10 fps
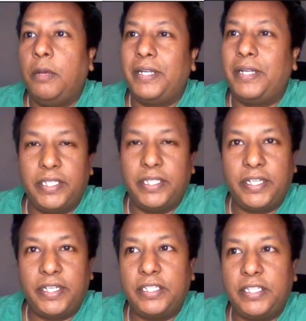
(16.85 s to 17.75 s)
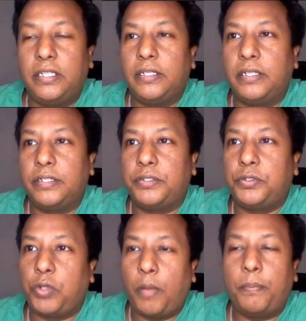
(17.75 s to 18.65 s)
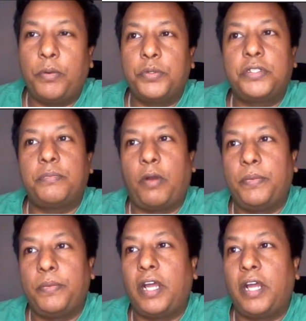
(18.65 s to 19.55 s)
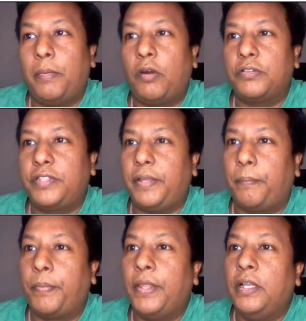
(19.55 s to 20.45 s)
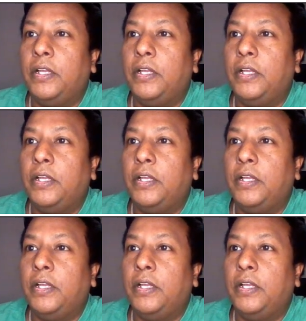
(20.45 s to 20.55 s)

but JSON is the top most popular amongst them.